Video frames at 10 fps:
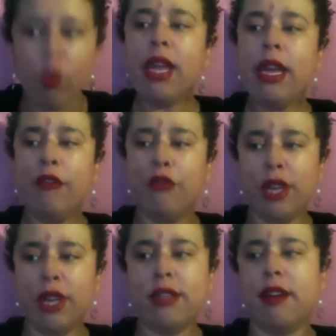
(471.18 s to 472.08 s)
in
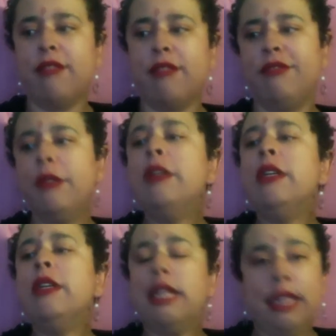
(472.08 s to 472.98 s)
front of
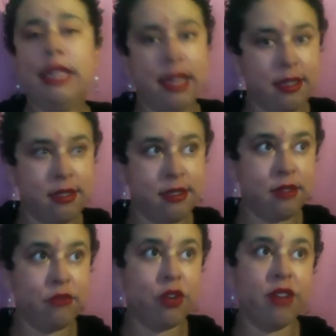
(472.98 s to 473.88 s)
the PS,
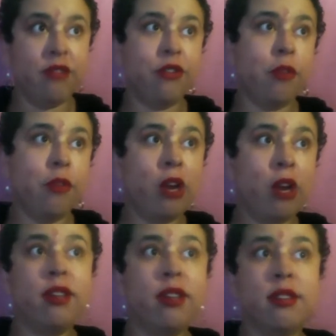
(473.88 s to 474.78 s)
in front of your
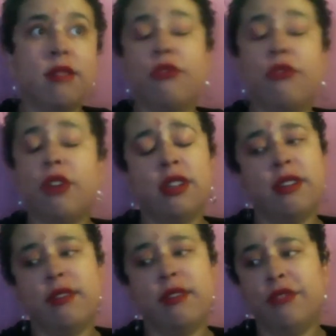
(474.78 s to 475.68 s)
parents, in front
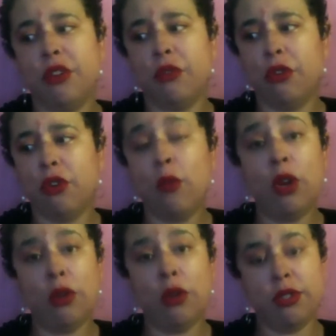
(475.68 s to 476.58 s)
of your
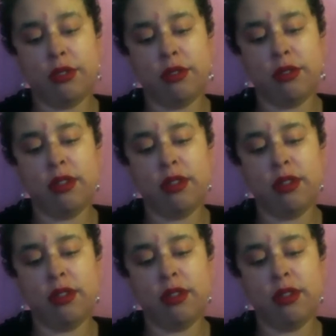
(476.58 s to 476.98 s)
abuelos.